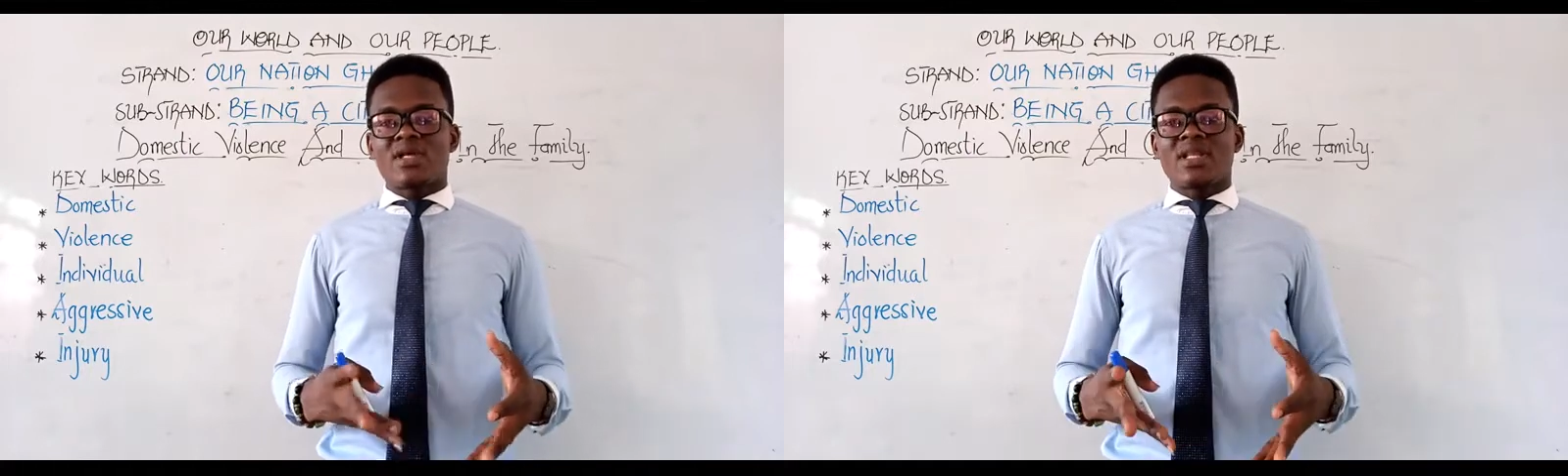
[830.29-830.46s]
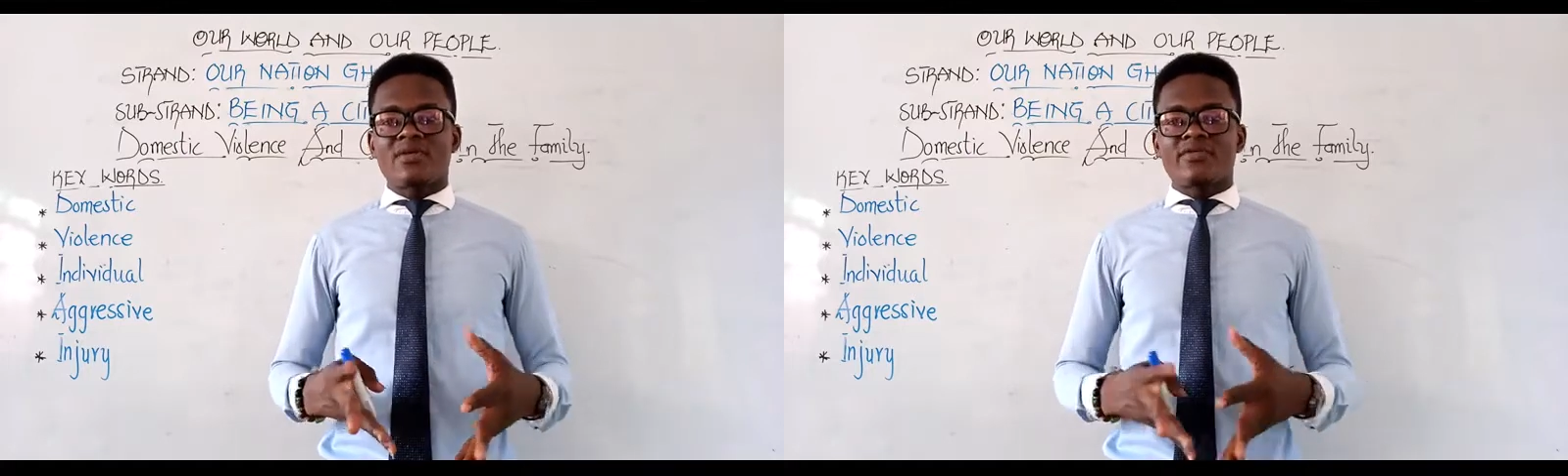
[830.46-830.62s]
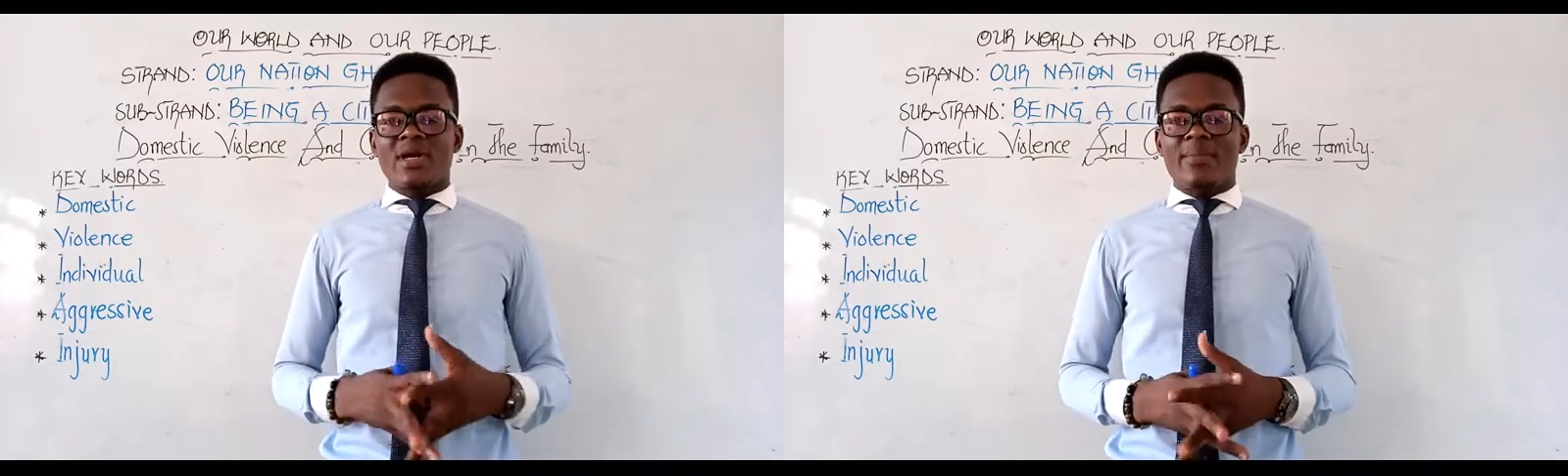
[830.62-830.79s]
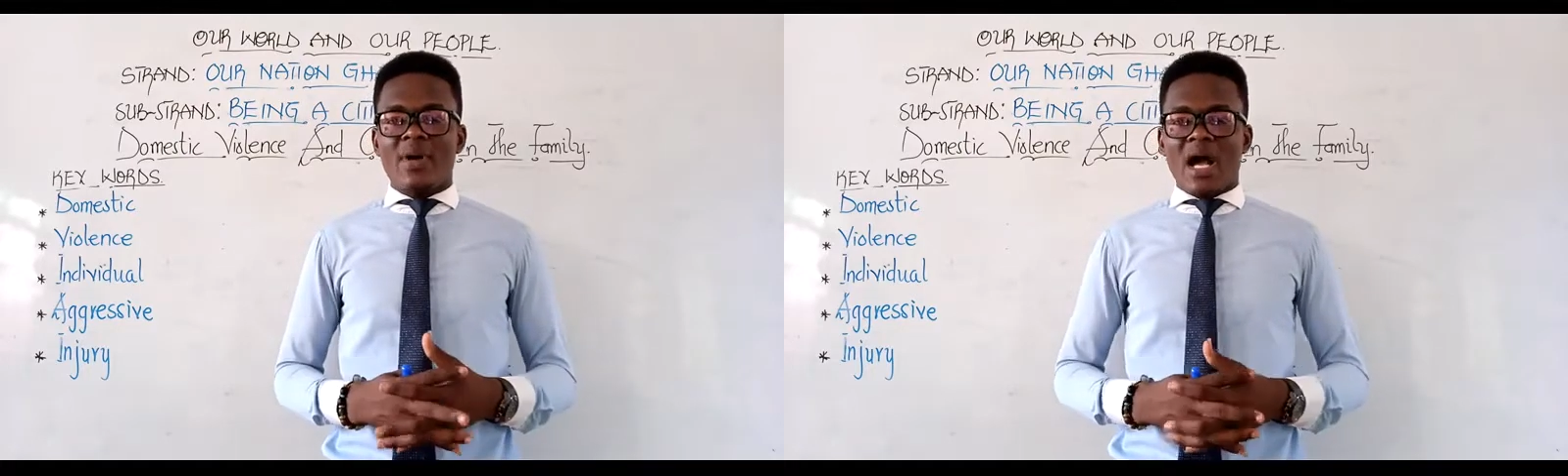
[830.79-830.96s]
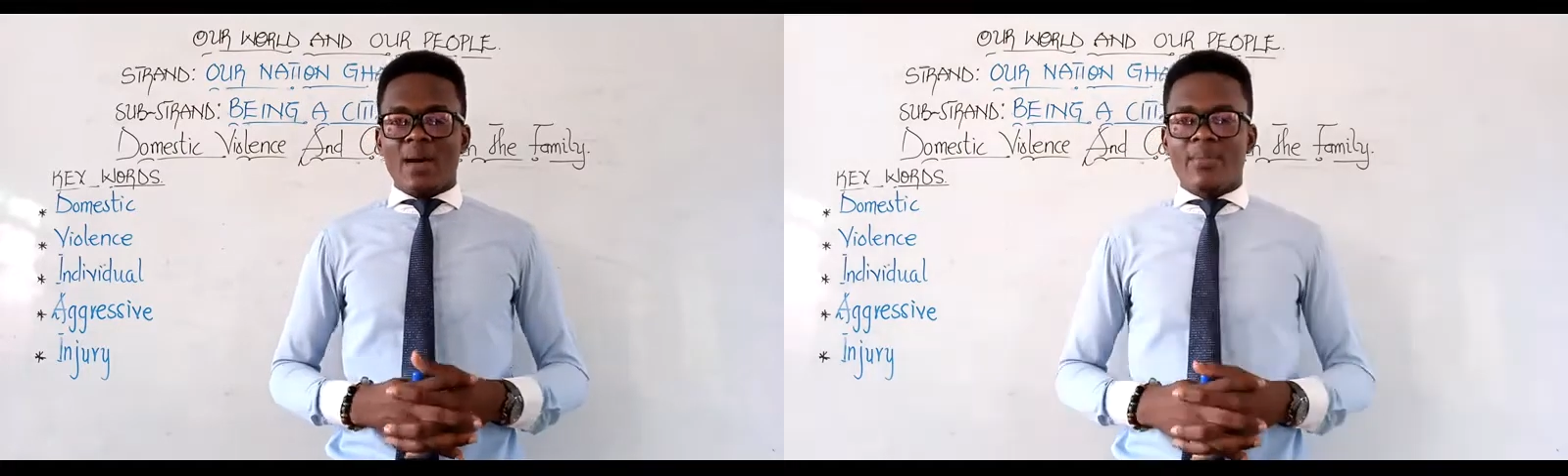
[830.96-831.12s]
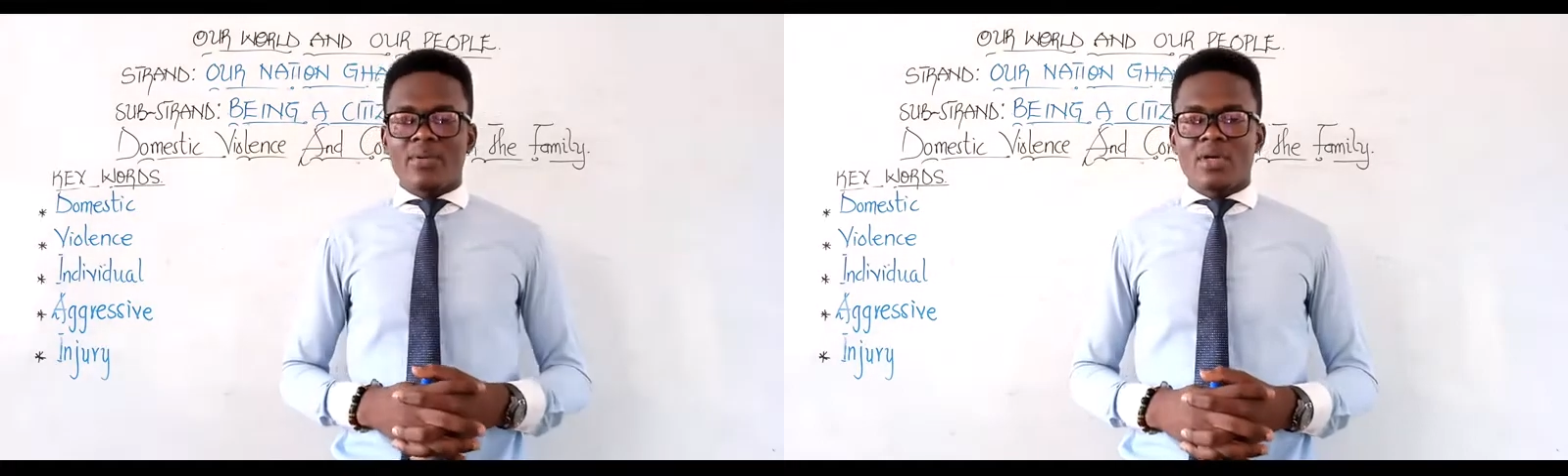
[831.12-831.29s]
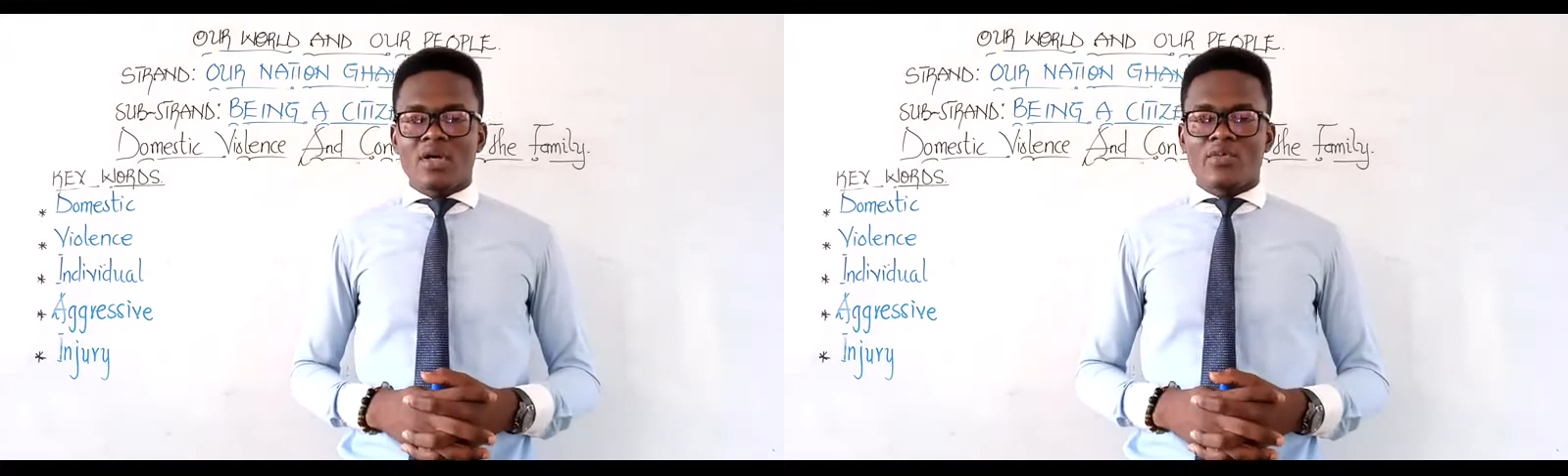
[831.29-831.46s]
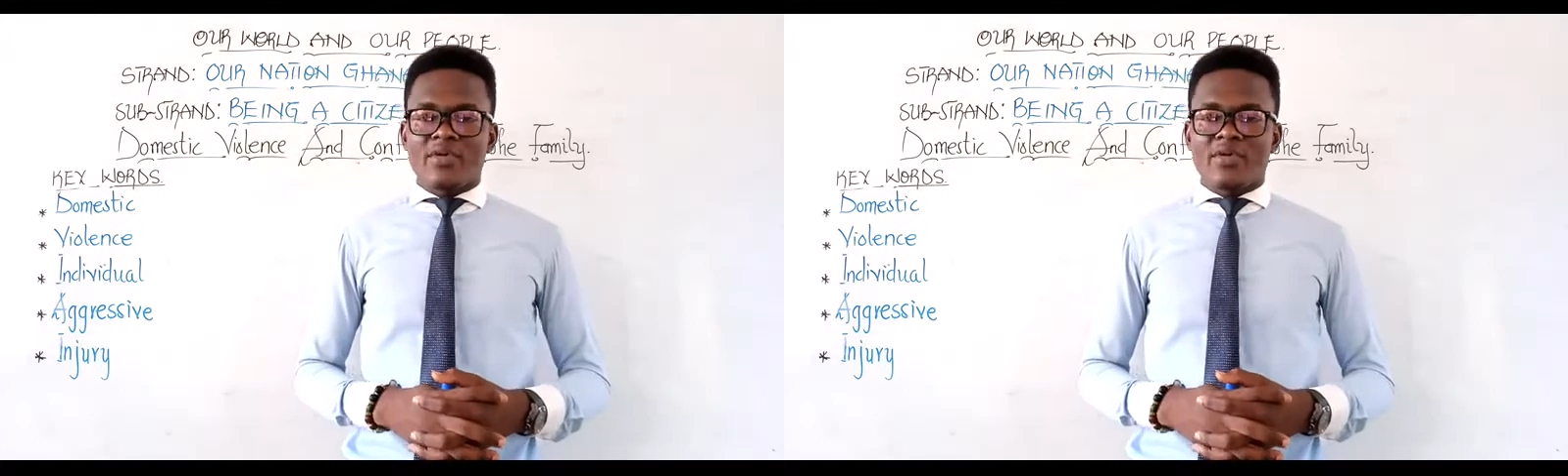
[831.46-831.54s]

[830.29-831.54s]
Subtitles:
quickly wrap up.